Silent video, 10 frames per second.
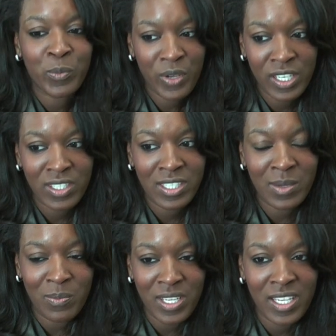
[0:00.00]
print
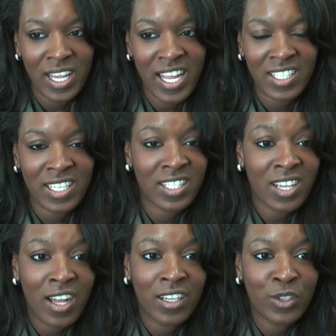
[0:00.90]
to me, it's its colour,